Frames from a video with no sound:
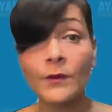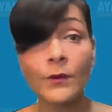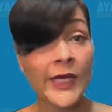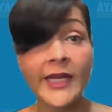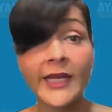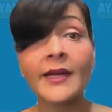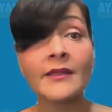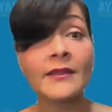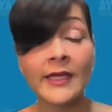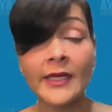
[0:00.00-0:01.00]
we can
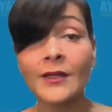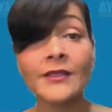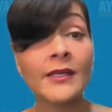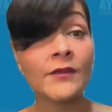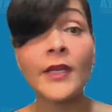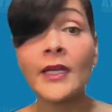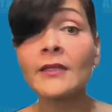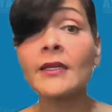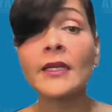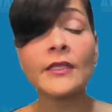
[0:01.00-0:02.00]
get on
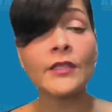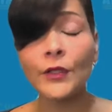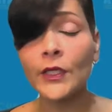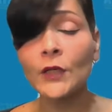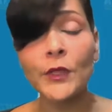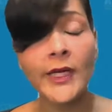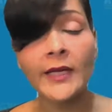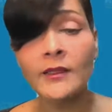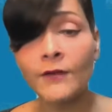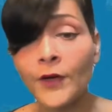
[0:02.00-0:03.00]
TV, to continue to
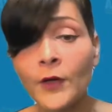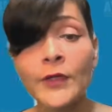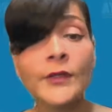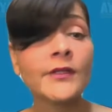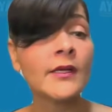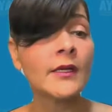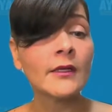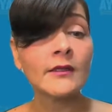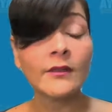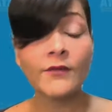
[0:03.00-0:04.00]
communicate to voters,
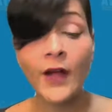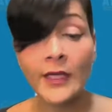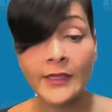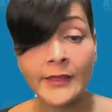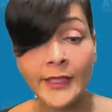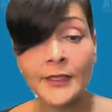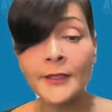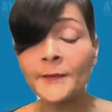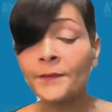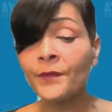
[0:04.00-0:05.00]
to
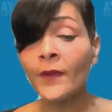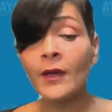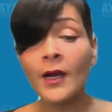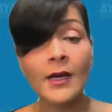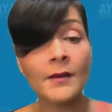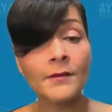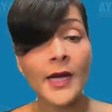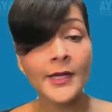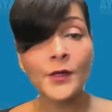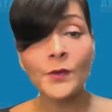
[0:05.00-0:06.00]
volunteer.
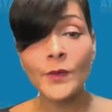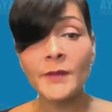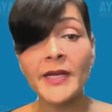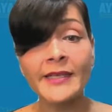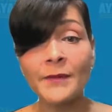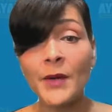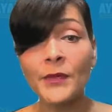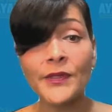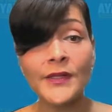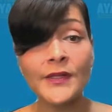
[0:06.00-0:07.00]
I know one of my team
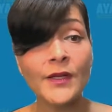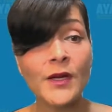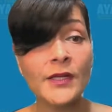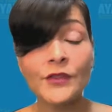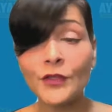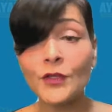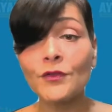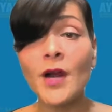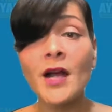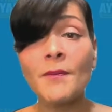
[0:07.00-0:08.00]
members is on,
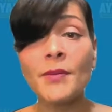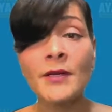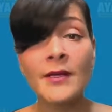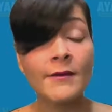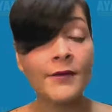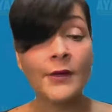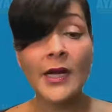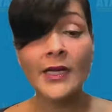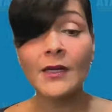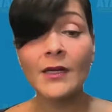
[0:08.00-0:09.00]

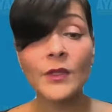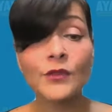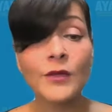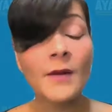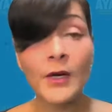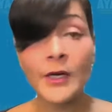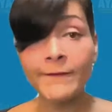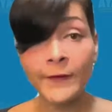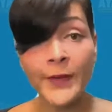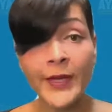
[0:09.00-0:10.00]
Veronica will drop our
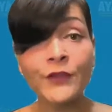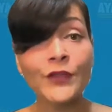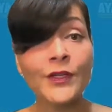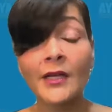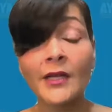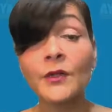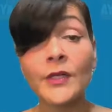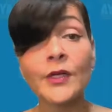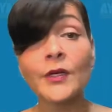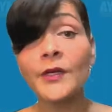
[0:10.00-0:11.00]
information, how you can
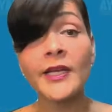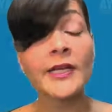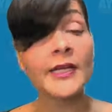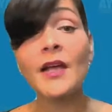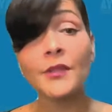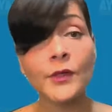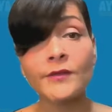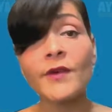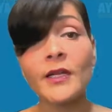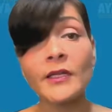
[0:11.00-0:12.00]
donate and how you can
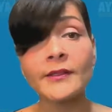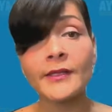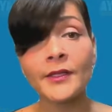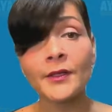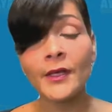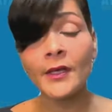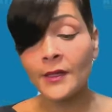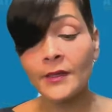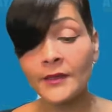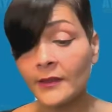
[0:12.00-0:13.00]
volunteer.
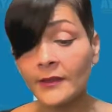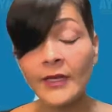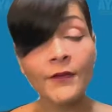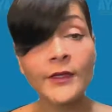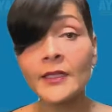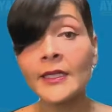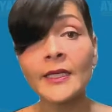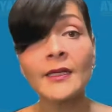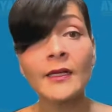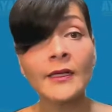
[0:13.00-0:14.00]
This is
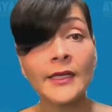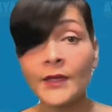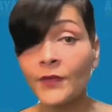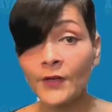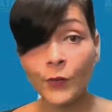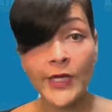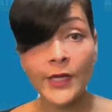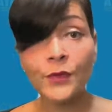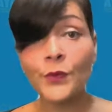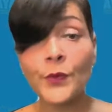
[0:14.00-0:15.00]
definitely, even if we
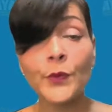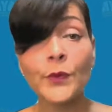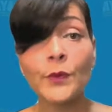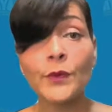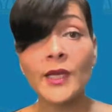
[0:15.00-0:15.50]
get through